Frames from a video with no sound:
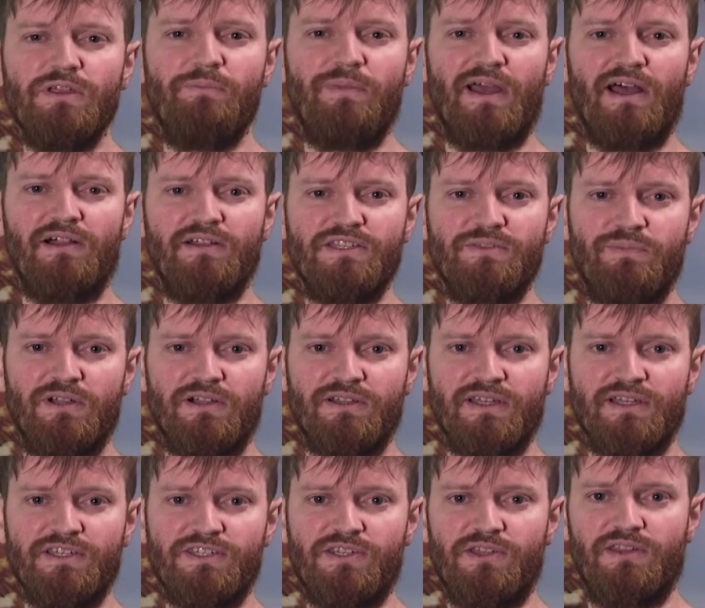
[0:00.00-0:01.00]
rebalanced
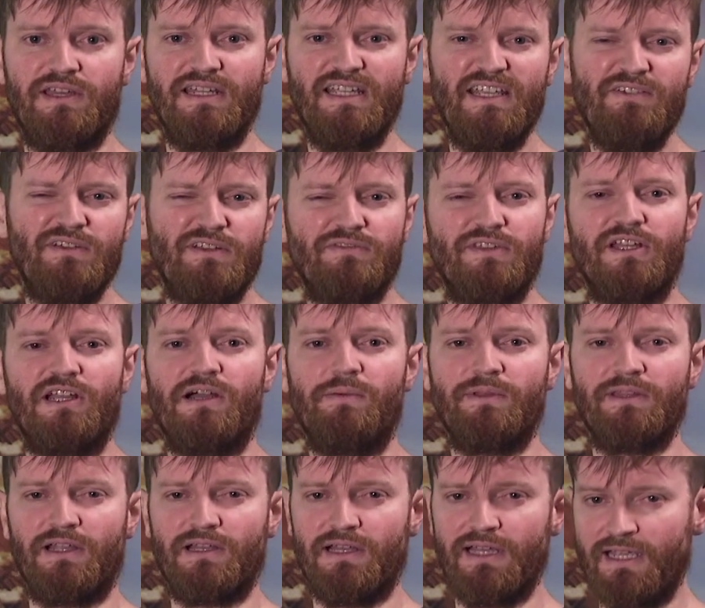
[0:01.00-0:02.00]
buildings so that even if they come
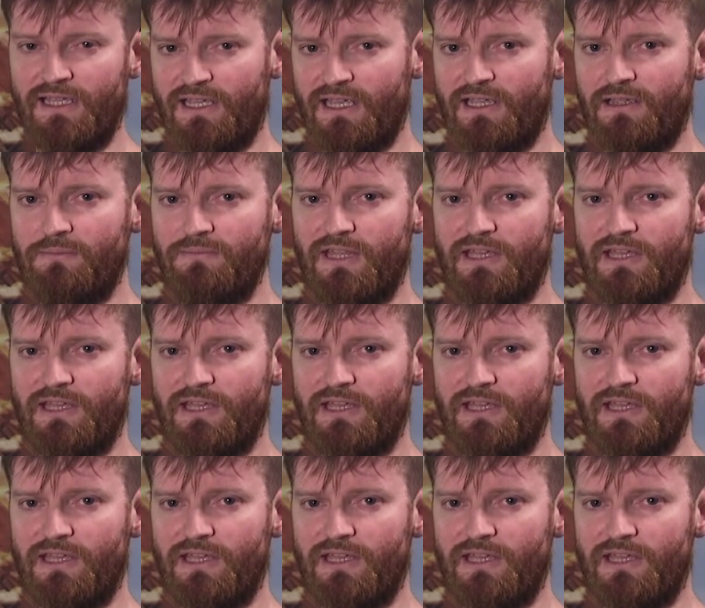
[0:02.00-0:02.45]
in the late game,